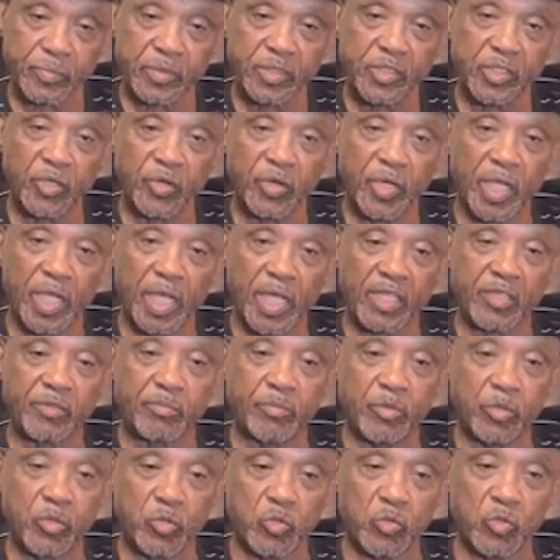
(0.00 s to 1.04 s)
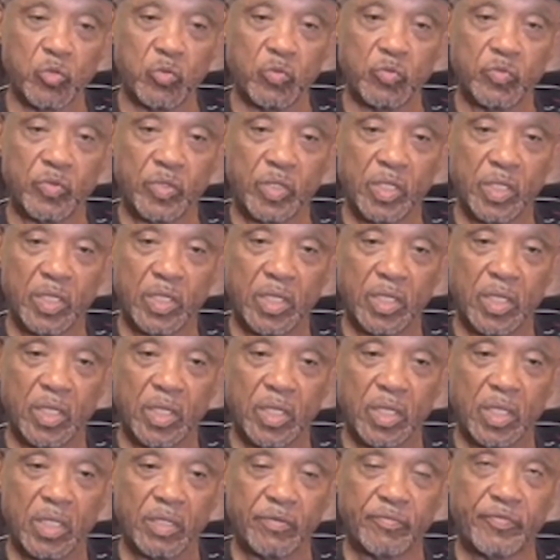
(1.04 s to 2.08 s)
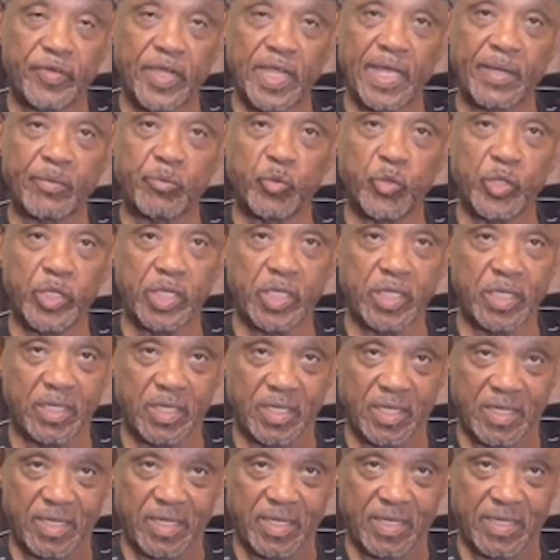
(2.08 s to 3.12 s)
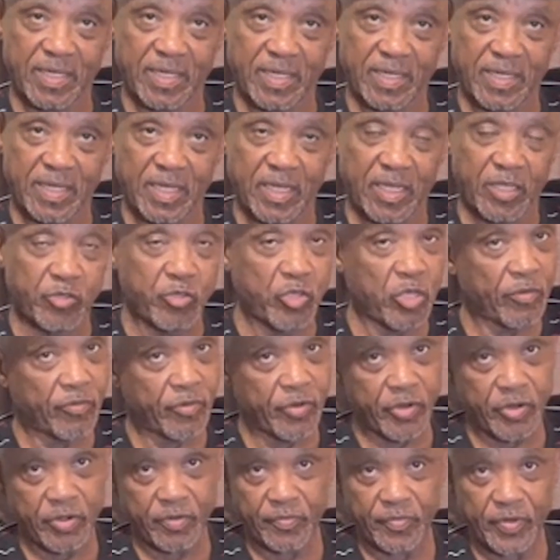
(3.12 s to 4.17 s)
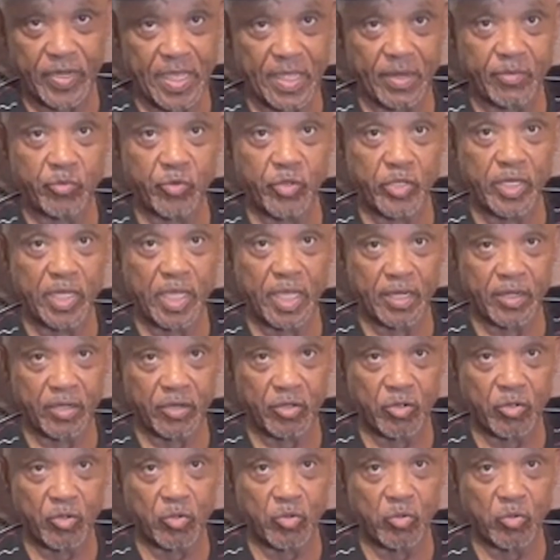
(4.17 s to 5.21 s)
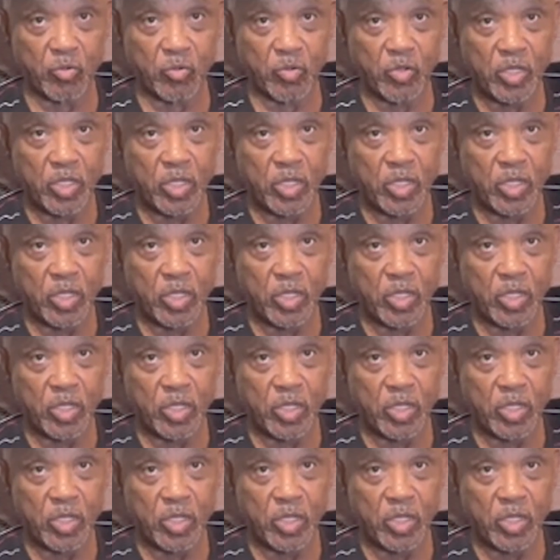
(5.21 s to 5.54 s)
your next move is flat weeding. You ever heard of flat weeding? I know